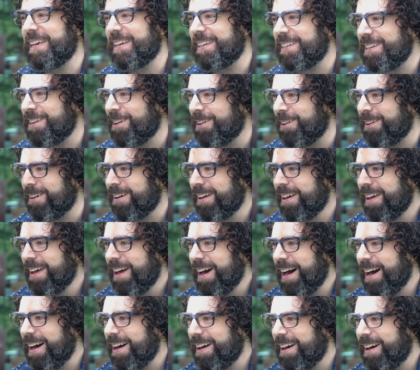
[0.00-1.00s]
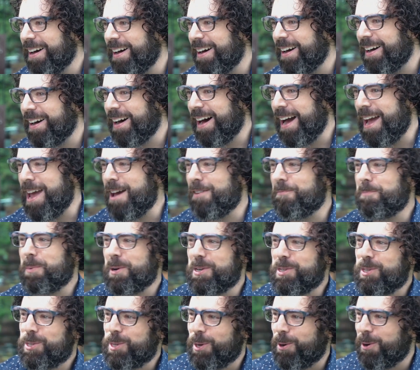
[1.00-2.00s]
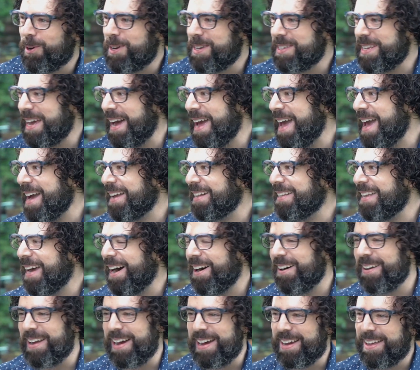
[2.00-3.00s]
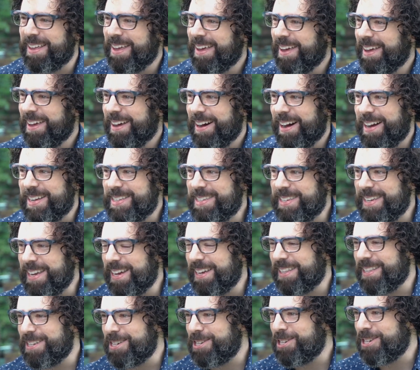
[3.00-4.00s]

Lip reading: And you know, I have personas, I act out, I sing in the